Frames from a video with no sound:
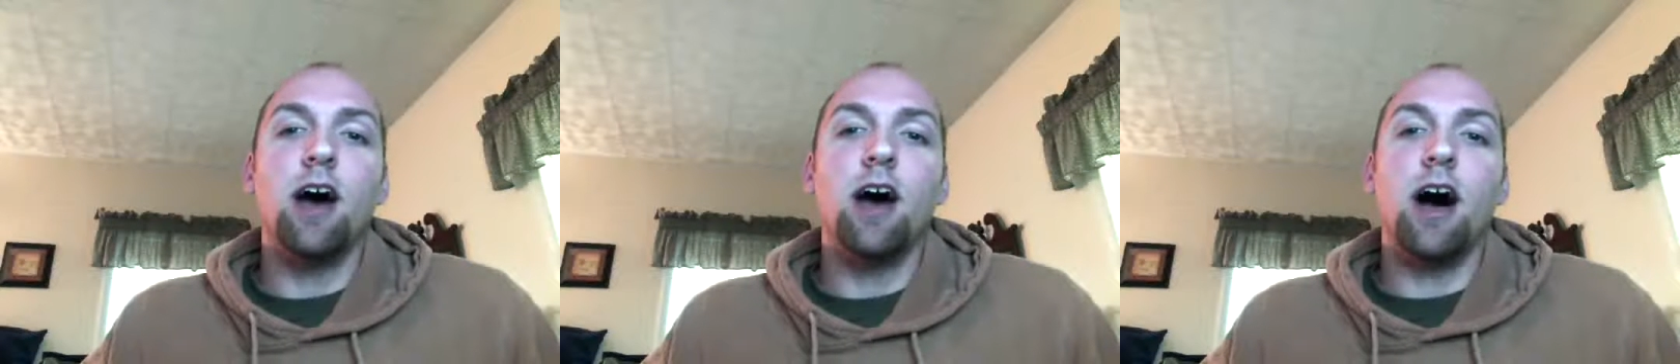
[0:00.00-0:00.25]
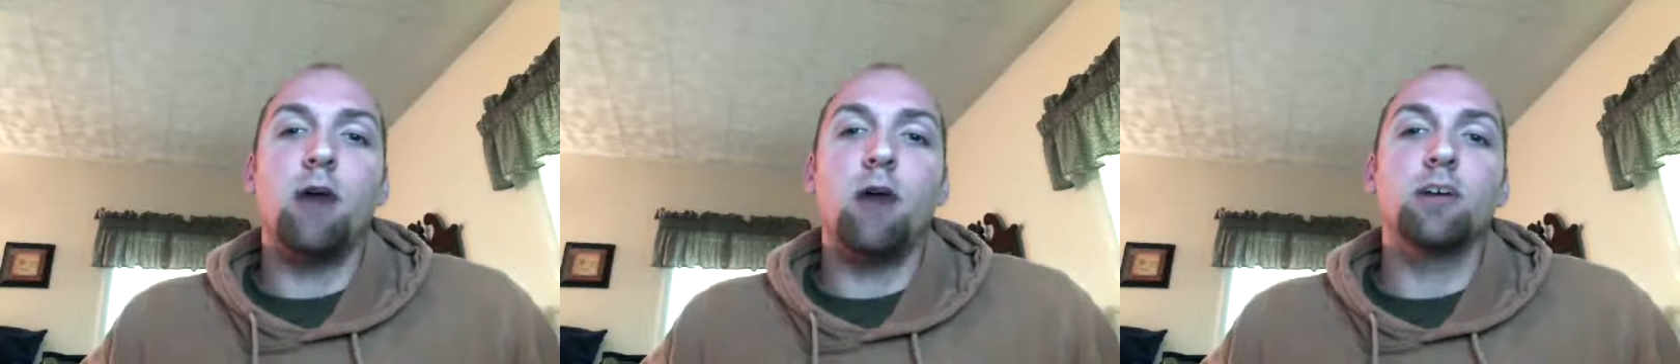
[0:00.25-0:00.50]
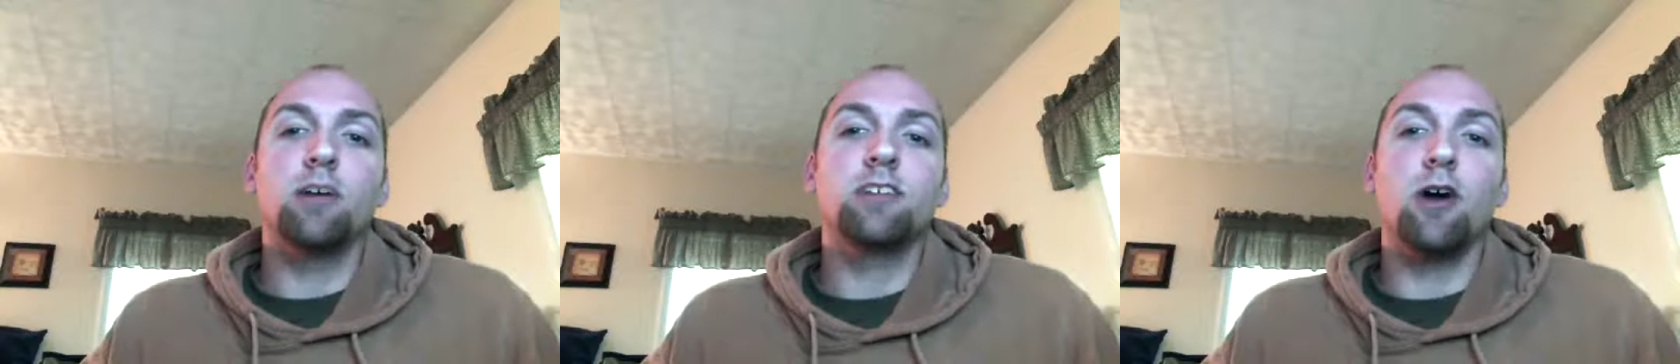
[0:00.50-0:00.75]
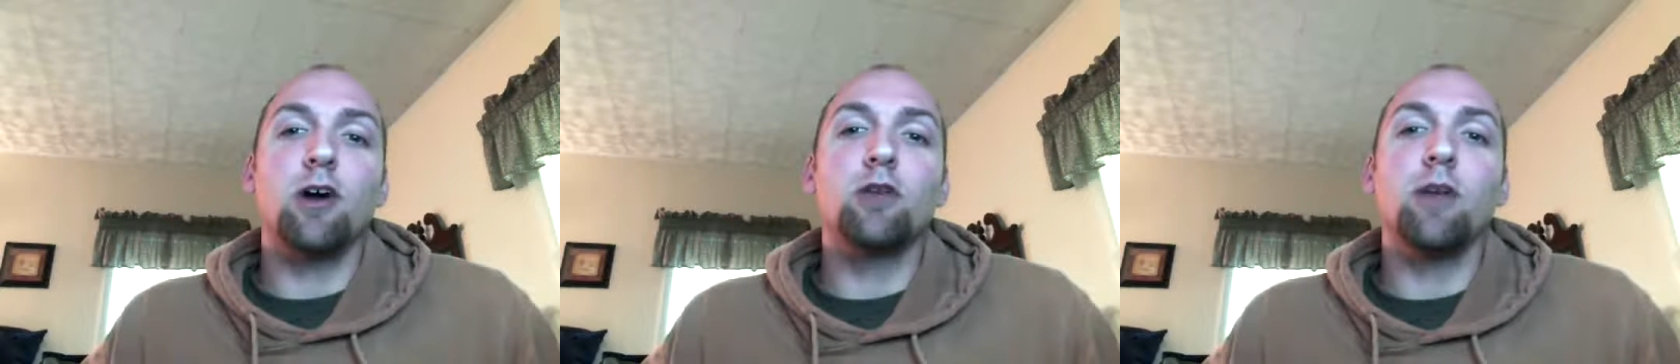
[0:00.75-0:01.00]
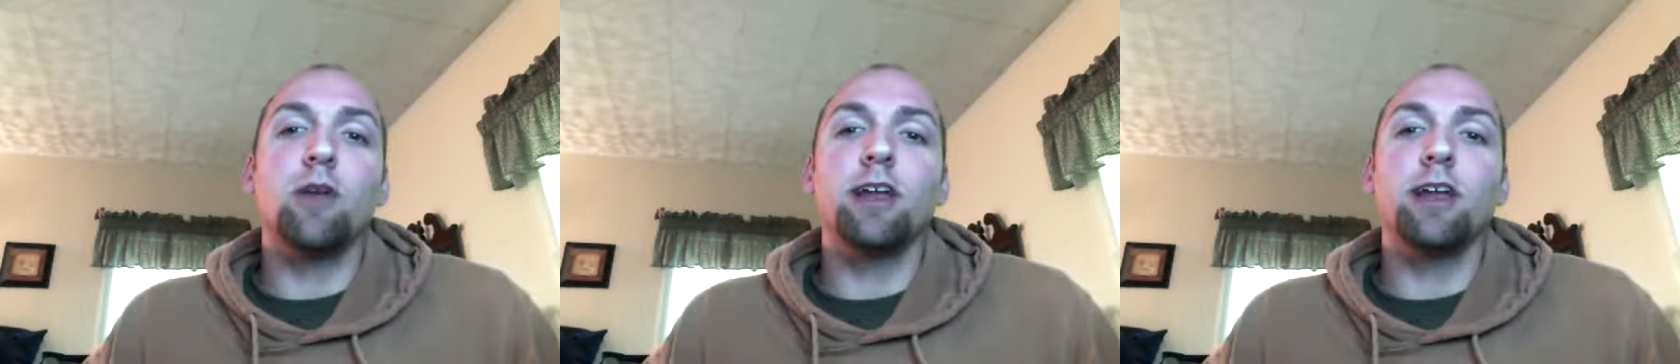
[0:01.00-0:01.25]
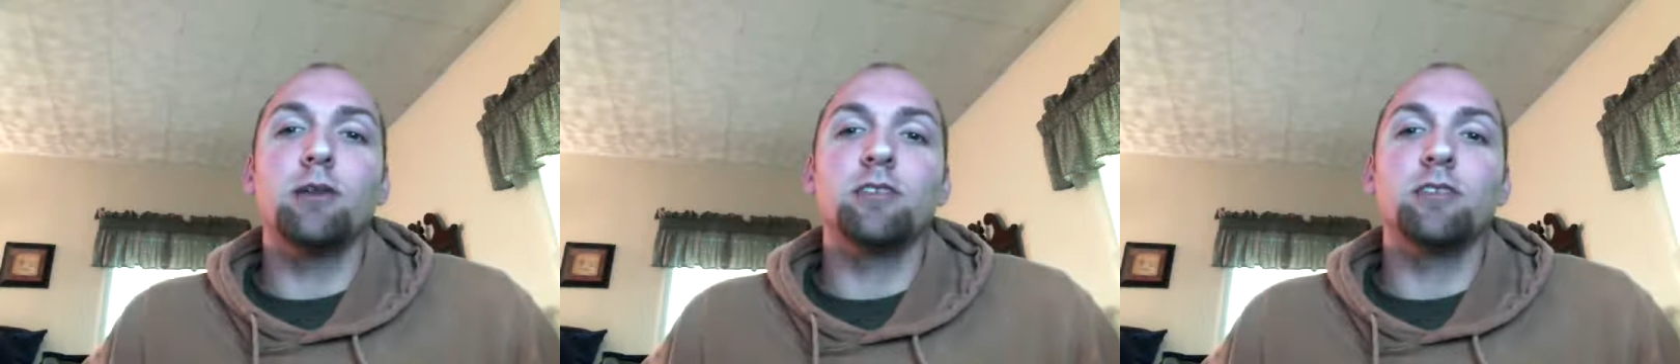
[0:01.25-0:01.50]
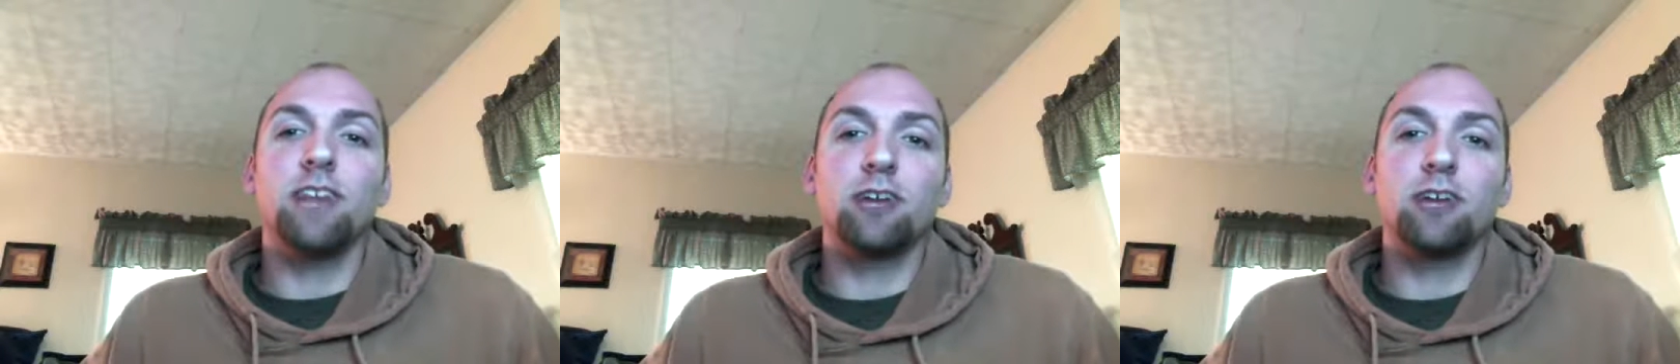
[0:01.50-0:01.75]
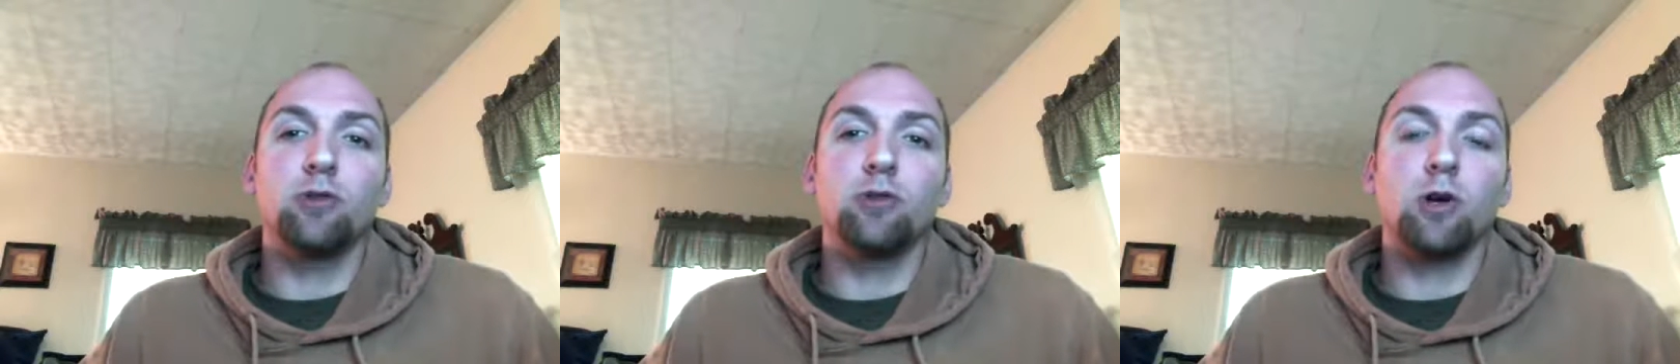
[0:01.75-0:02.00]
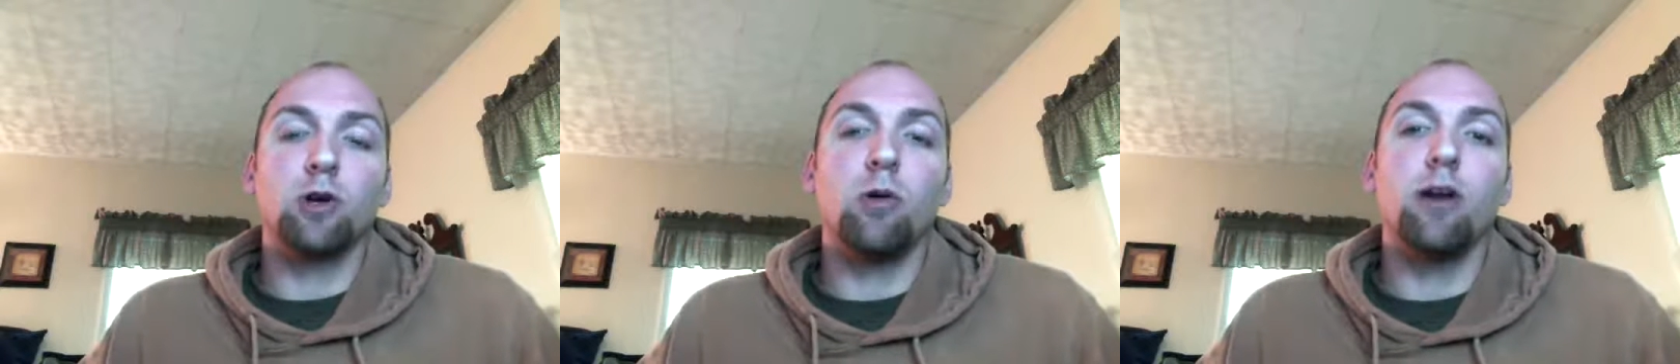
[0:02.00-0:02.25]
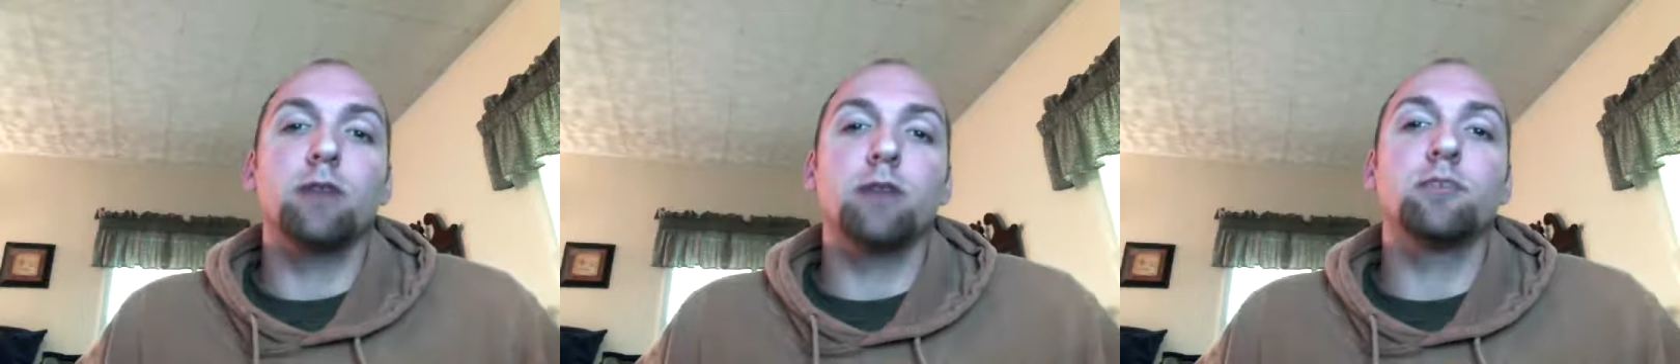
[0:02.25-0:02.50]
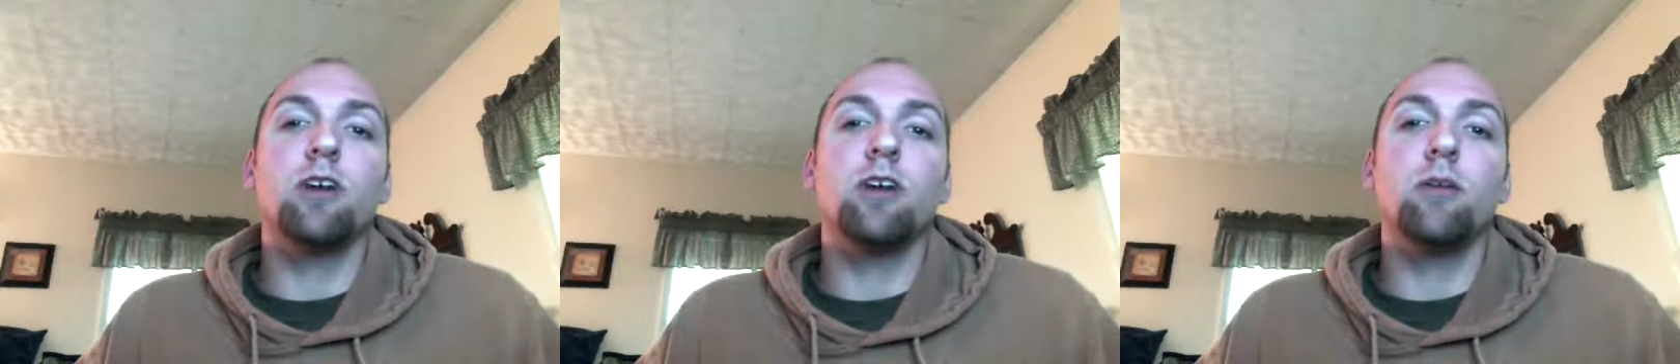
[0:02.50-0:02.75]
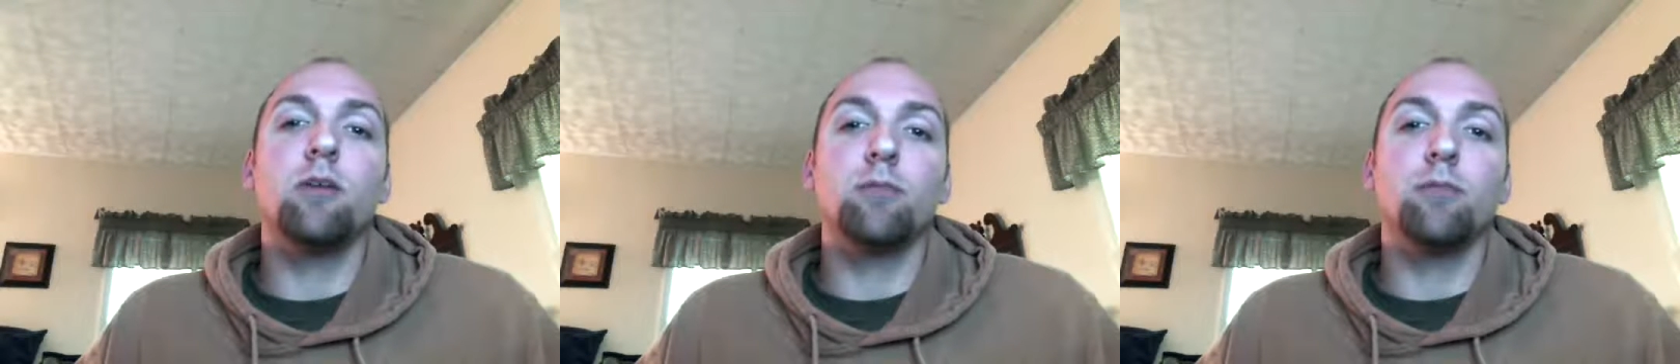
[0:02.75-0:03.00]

What salt you want to use is actually aquarium salt.